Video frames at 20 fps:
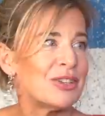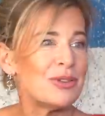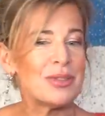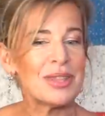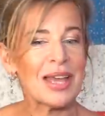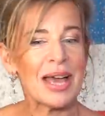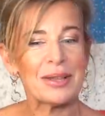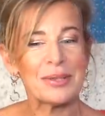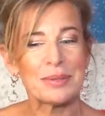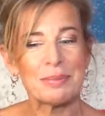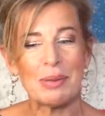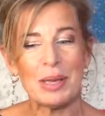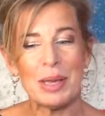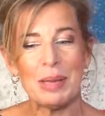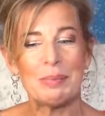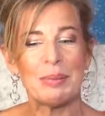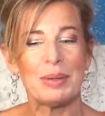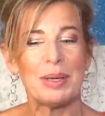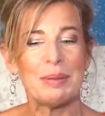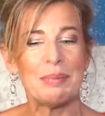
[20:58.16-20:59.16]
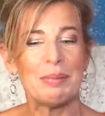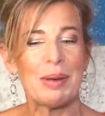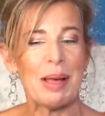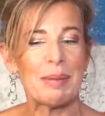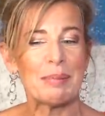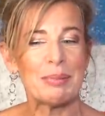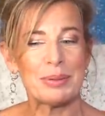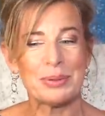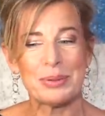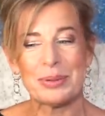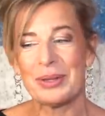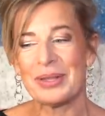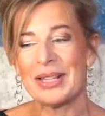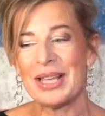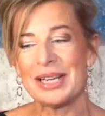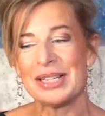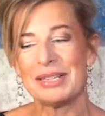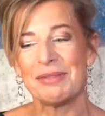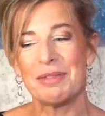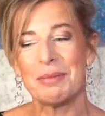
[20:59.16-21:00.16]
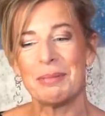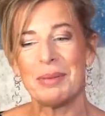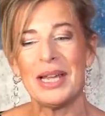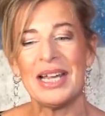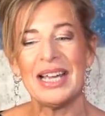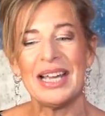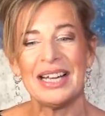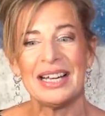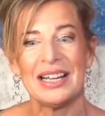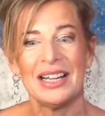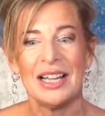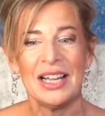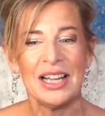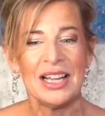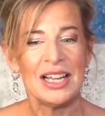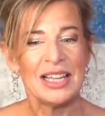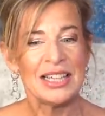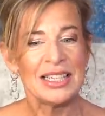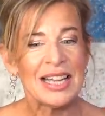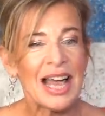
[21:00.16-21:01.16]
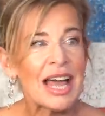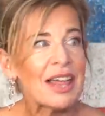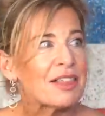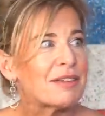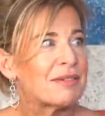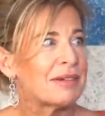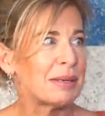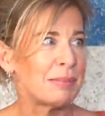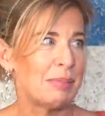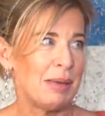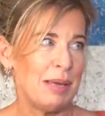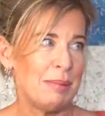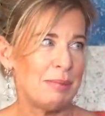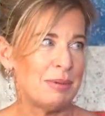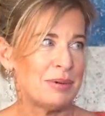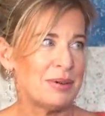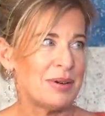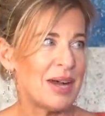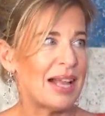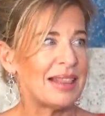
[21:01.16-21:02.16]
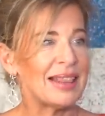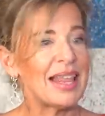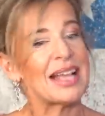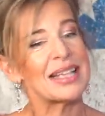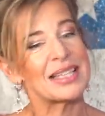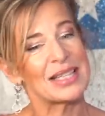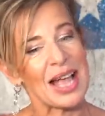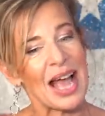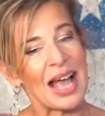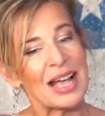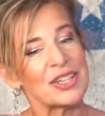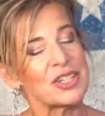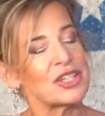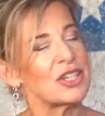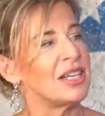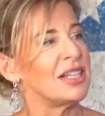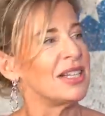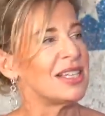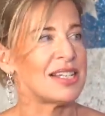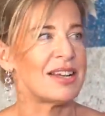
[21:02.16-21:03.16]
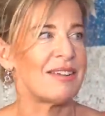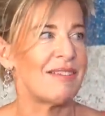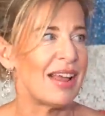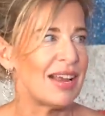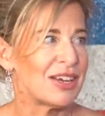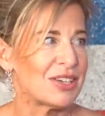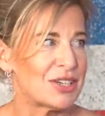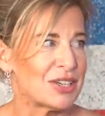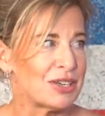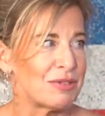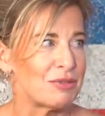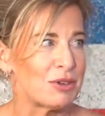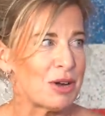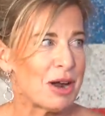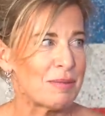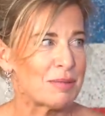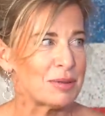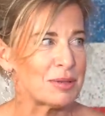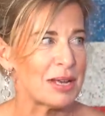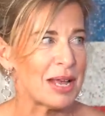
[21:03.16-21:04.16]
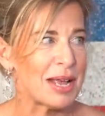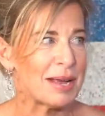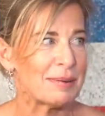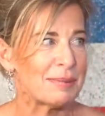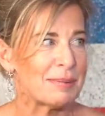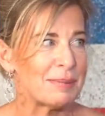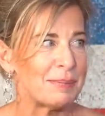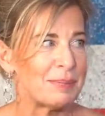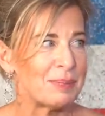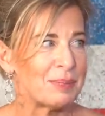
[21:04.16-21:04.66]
2,000 people in Blackpool on the end of the pier, gathering people. And that's actually the direction of travel now.